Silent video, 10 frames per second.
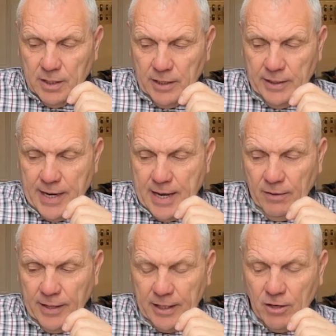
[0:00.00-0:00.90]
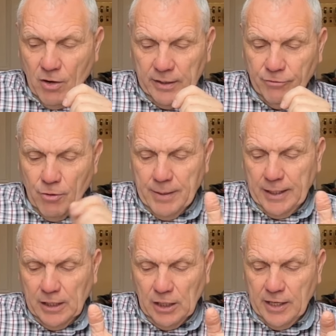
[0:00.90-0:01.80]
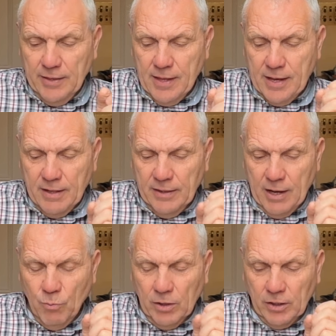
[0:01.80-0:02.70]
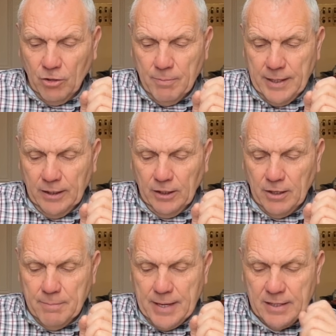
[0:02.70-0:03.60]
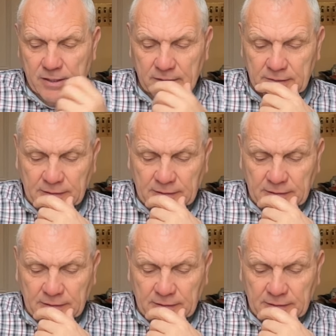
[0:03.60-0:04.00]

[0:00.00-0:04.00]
and now they're kind of coming clean. They they want to come in and commit.